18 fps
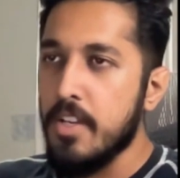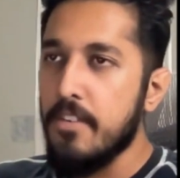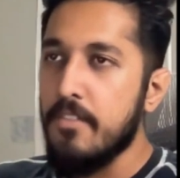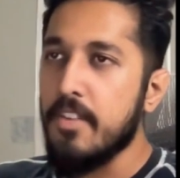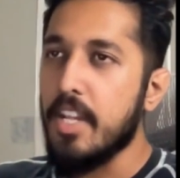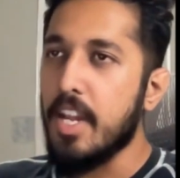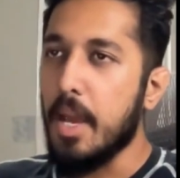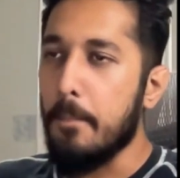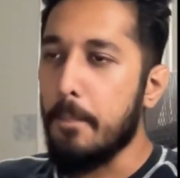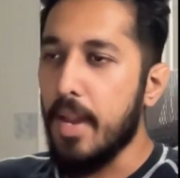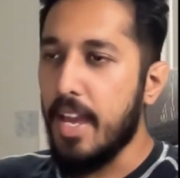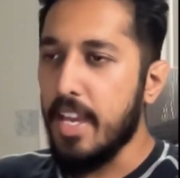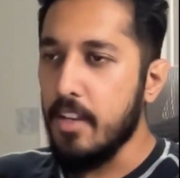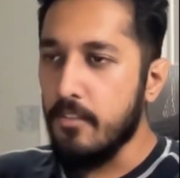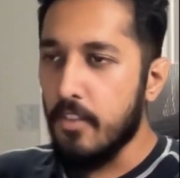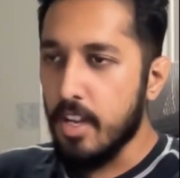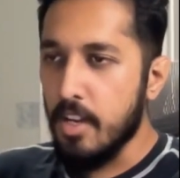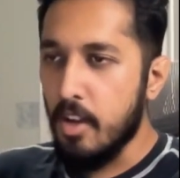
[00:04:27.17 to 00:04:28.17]
we are
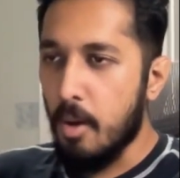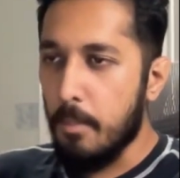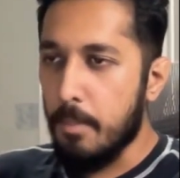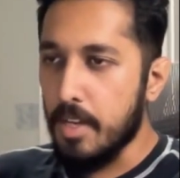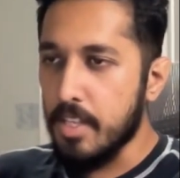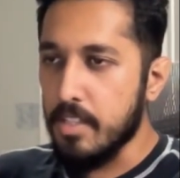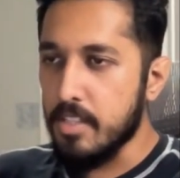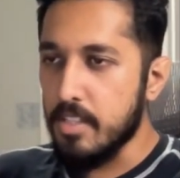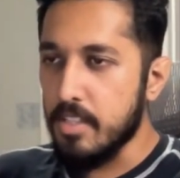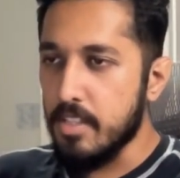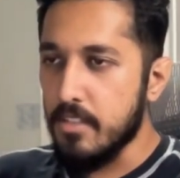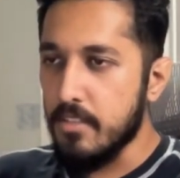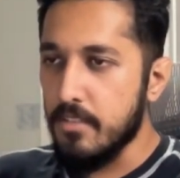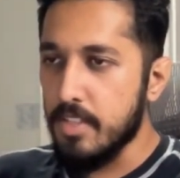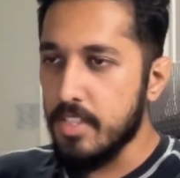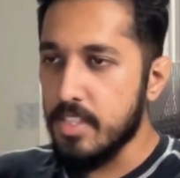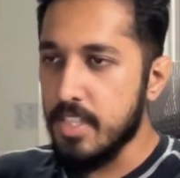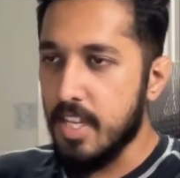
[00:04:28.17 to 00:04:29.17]
applying one operation
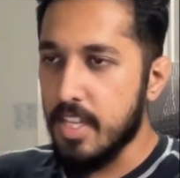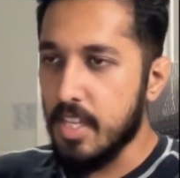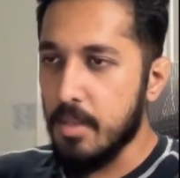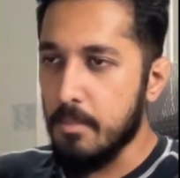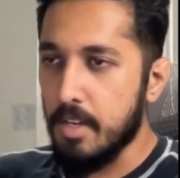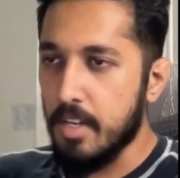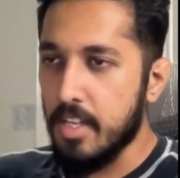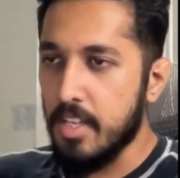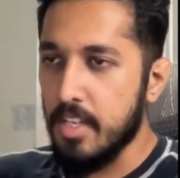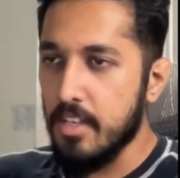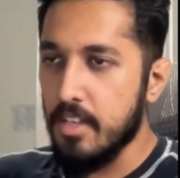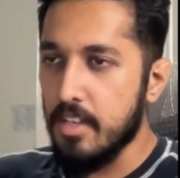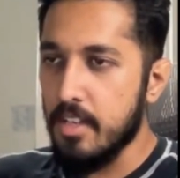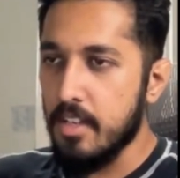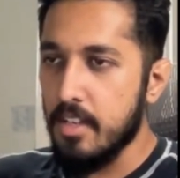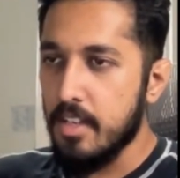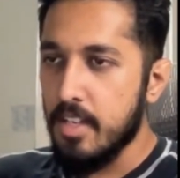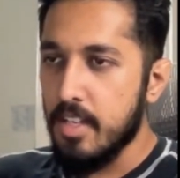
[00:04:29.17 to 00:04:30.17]
which is nothing but here
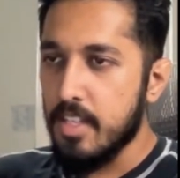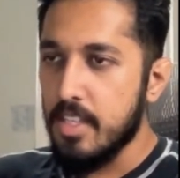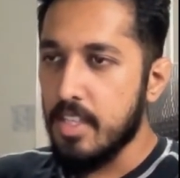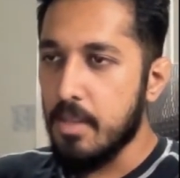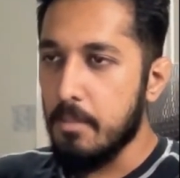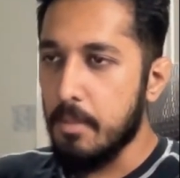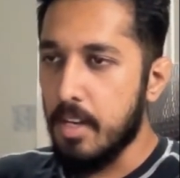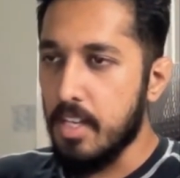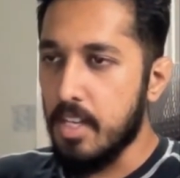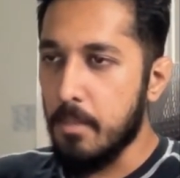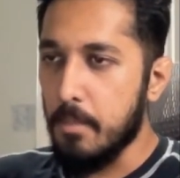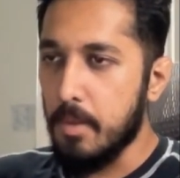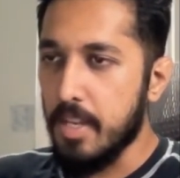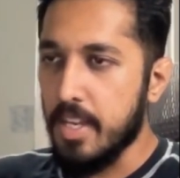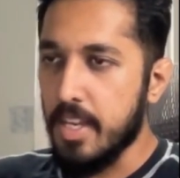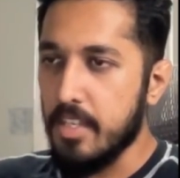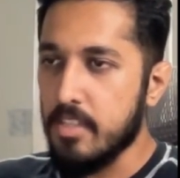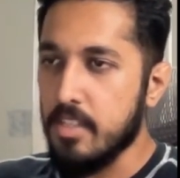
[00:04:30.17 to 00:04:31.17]
the
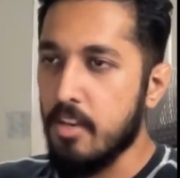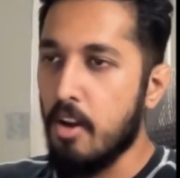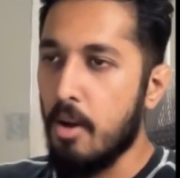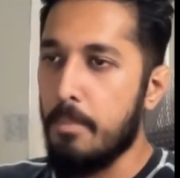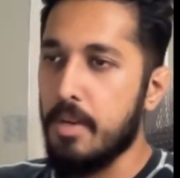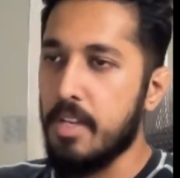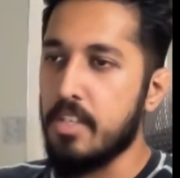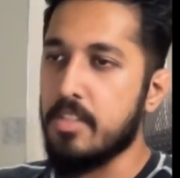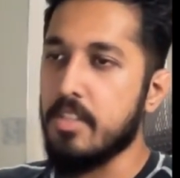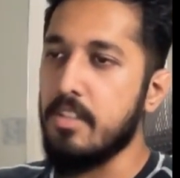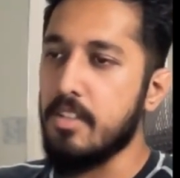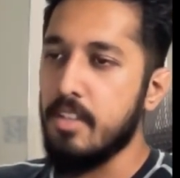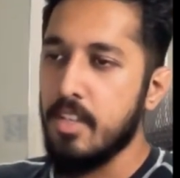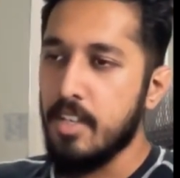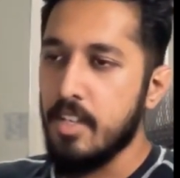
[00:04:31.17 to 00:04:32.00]
multiplication operation.